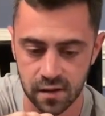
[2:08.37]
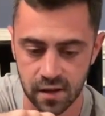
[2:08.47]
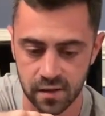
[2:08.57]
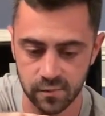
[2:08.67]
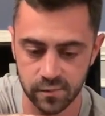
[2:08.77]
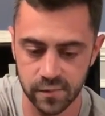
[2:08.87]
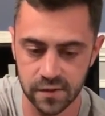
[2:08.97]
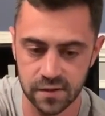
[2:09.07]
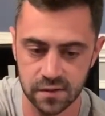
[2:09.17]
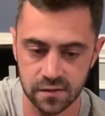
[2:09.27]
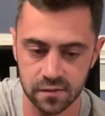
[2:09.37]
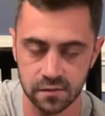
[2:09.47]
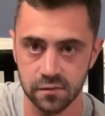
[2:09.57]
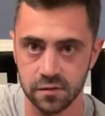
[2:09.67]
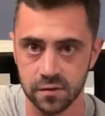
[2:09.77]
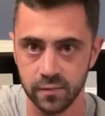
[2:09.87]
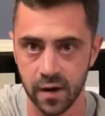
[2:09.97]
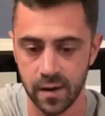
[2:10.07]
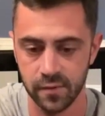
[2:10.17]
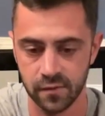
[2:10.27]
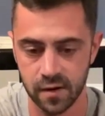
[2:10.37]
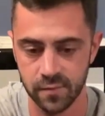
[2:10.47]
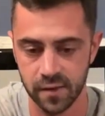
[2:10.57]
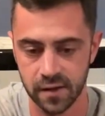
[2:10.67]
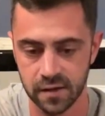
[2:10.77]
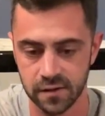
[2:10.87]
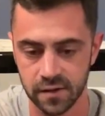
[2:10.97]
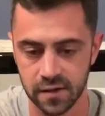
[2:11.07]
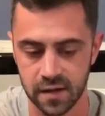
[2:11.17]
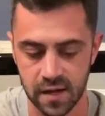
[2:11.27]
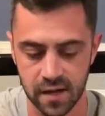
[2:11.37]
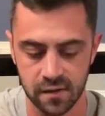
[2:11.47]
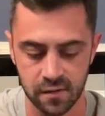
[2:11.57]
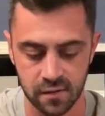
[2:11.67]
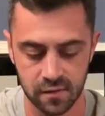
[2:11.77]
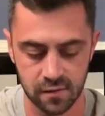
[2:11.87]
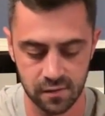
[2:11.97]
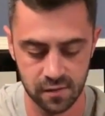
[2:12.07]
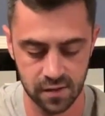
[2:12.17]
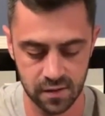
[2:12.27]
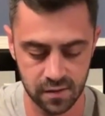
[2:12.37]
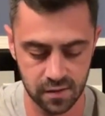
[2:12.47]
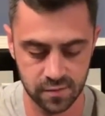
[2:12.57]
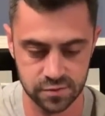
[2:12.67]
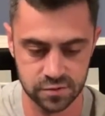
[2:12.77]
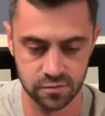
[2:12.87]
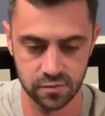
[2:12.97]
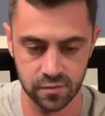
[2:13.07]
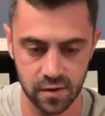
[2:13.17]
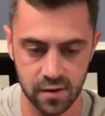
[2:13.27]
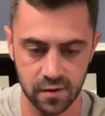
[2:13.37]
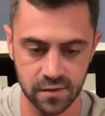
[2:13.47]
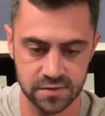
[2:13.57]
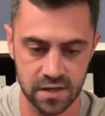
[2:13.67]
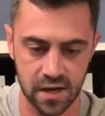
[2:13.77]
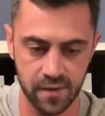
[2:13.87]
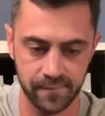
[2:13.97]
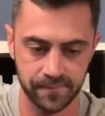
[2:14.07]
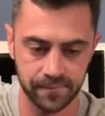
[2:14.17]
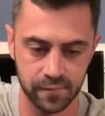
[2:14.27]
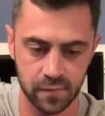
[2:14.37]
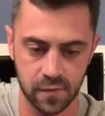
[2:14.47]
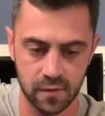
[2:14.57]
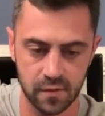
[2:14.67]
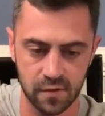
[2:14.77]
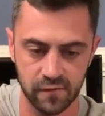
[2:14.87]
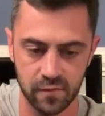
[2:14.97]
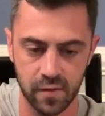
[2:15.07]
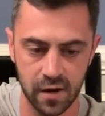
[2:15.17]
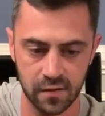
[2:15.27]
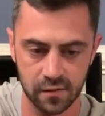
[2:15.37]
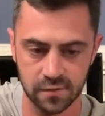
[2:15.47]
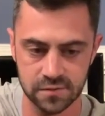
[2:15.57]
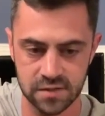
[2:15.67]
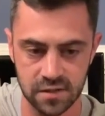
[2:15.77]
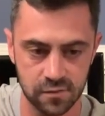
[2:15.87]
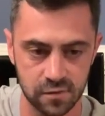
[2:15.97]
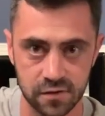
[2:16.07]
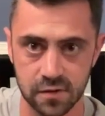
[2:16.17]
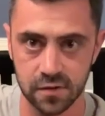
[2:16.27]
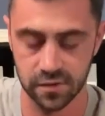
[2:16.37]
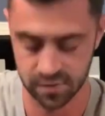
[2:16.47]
and B, you can pop it right back in like that and screw it right on the top of the bottle, take it with you on the